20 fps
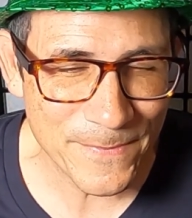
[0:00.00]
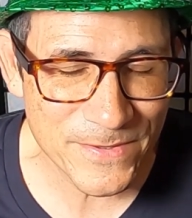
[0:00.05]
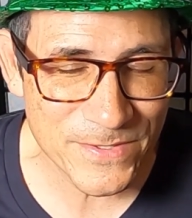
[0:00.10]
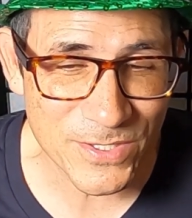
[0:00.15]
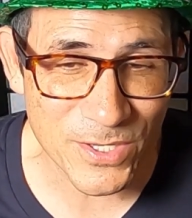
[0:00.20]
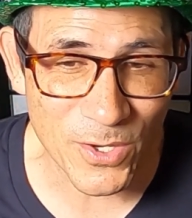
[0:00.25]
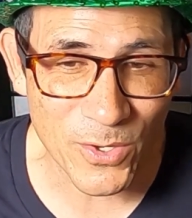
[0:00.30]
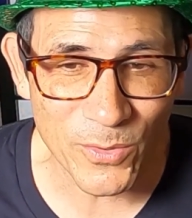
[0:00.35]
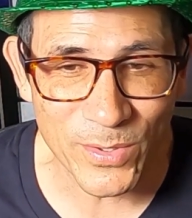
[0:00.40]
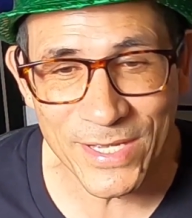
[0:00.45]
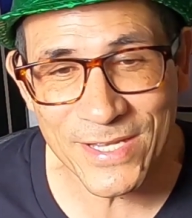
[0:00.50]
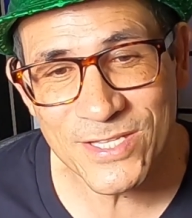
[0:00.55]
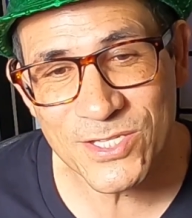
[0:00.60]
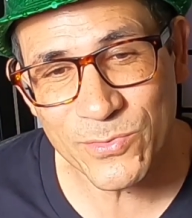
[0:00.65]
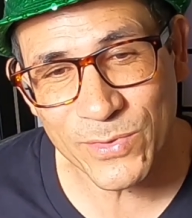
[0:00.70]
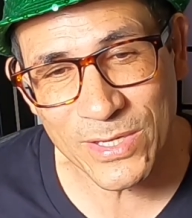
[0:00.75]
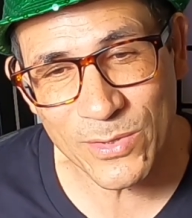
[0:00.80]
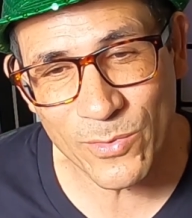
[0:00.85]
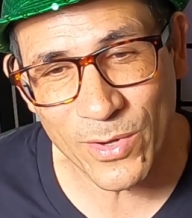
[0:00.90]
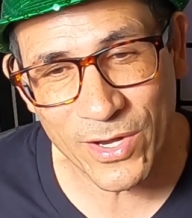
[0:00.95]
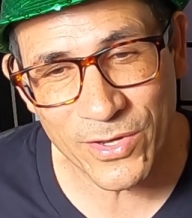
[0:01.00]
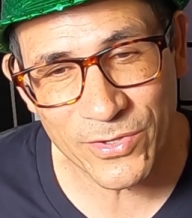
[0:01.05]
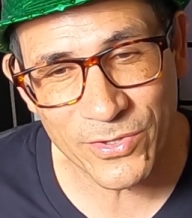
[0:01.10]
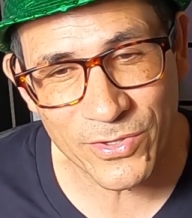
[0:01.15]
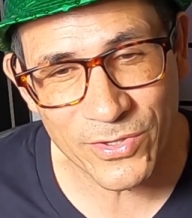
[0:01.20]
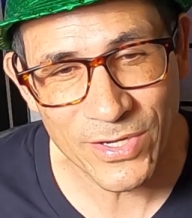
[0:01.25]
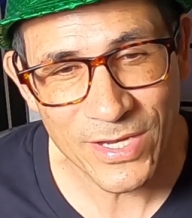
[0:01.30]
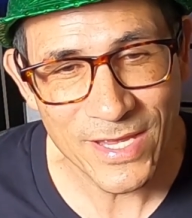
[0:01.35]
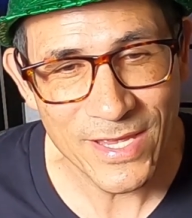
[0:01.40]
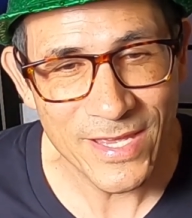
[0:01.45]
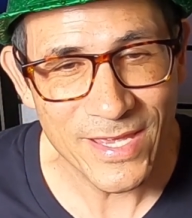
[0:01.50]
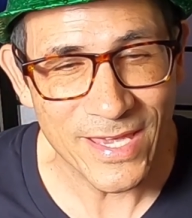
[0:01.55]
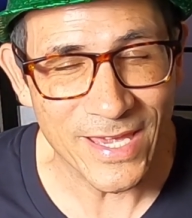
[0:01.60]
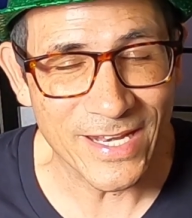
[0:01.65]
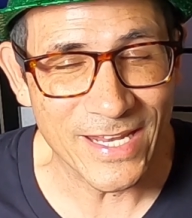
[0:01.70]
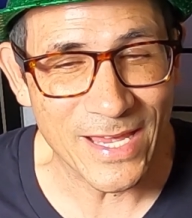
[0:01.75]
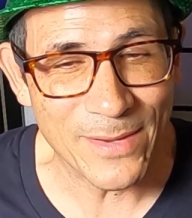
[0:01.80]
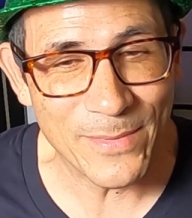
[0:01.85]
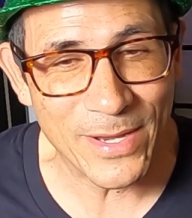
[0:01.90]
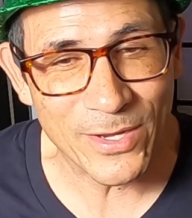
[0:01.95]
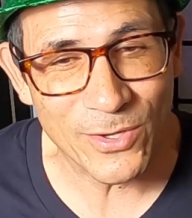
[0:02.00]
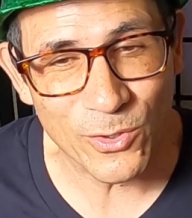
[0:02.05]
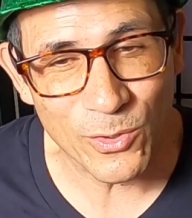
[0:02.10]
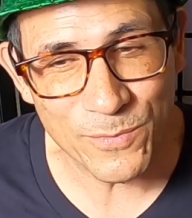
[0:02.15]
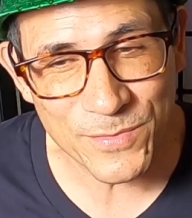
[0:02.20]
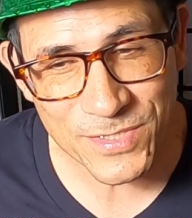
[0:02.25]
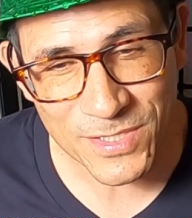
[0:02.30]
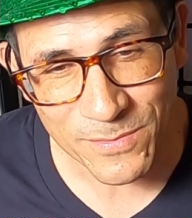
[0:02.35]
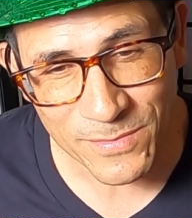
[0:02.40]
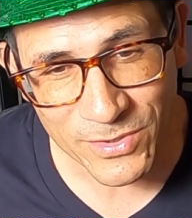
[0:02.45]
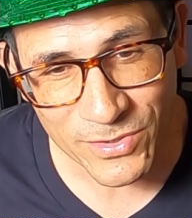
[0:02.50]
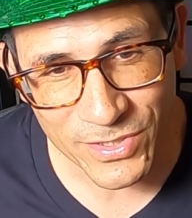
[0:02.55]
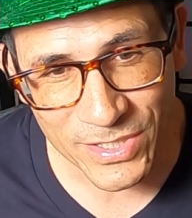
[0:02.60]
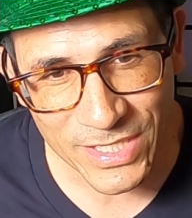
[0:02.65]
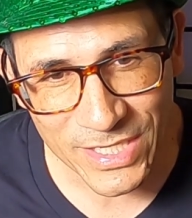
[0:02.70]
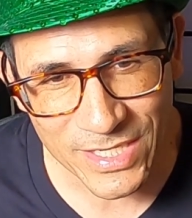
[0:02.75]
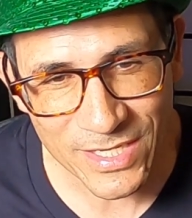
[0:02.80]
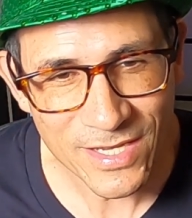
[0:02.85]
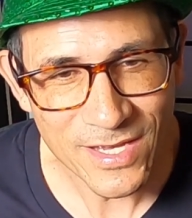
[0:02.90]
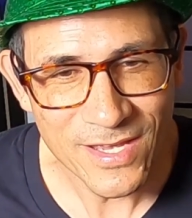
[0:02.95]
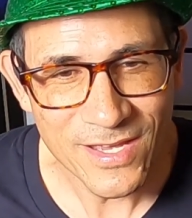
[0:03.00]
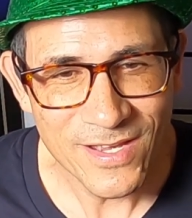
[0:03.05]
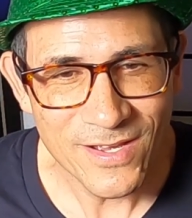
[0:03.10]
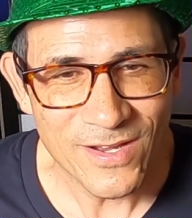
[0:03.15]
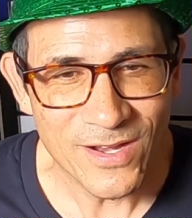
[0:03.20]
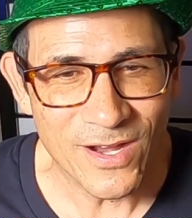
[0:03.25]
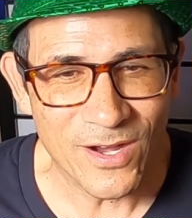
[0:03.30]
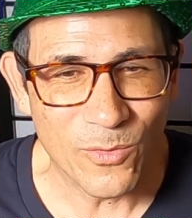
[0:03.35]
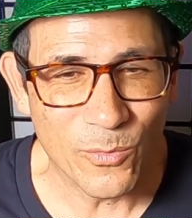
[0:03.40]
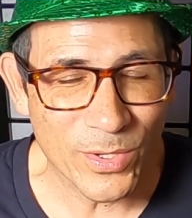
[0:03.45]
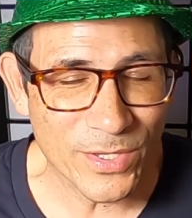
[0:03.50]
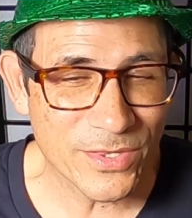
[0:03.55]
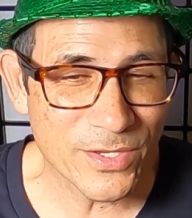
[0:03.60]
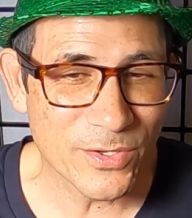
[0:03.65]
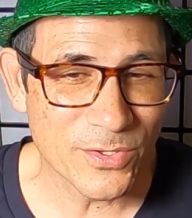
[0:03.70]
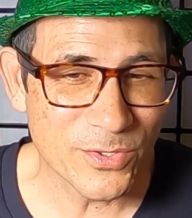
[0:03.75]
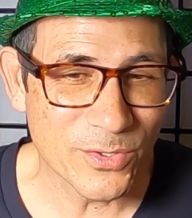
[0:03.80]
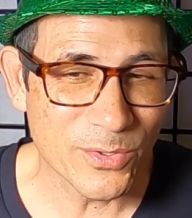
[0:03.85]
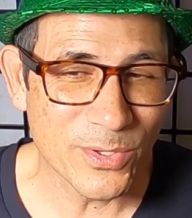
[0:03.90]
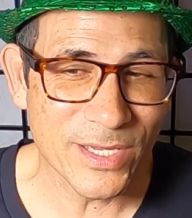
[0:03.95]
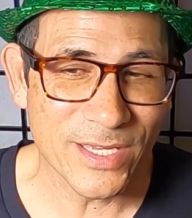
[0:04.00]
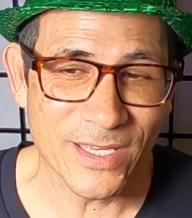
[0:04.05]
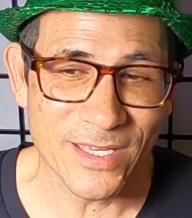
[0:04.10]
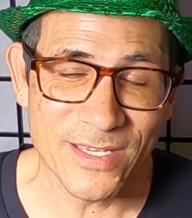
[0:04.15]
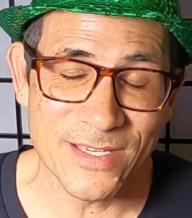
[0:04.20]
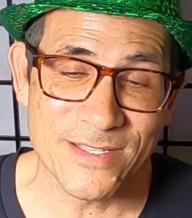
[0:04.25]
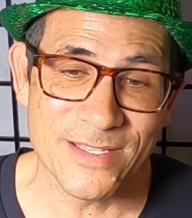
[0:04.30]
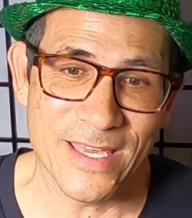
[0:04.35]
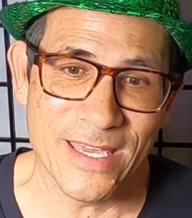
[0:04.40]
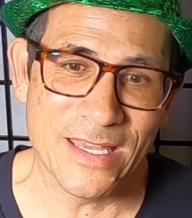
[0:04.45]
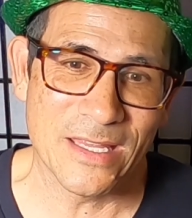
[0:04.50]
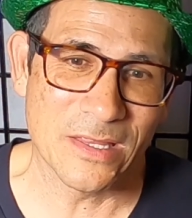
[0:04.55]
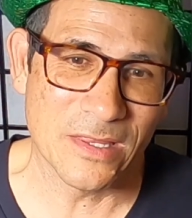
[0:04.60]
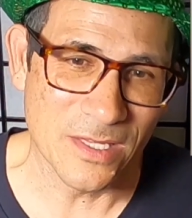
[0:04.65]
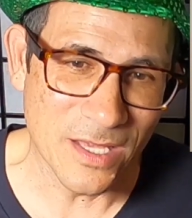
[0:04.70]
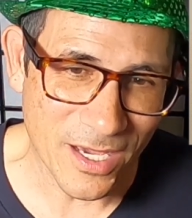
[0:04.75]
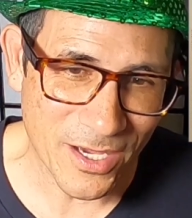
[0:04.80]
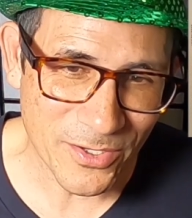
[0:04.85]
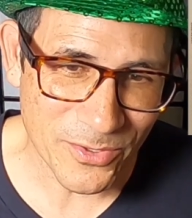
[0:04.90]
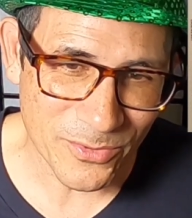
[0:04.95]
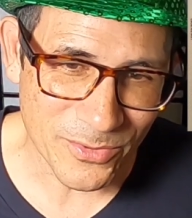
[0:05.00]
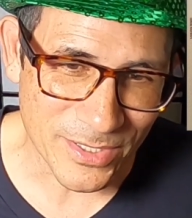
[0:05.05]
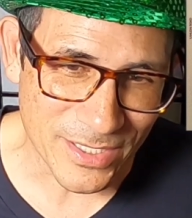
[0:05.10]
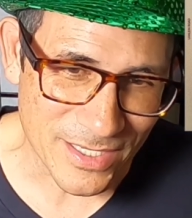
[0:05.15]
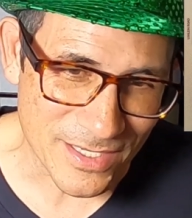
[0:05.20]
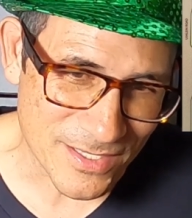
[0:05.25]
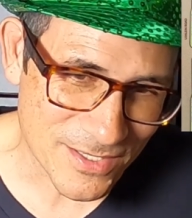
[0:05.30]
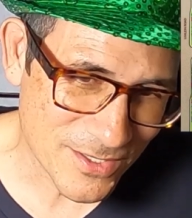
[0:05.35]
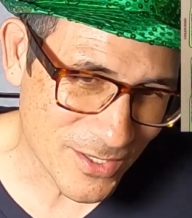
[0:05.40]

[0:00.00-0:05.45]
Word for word: So in Sweetwater and MI Homes community, uh, what they're doing is a lottery.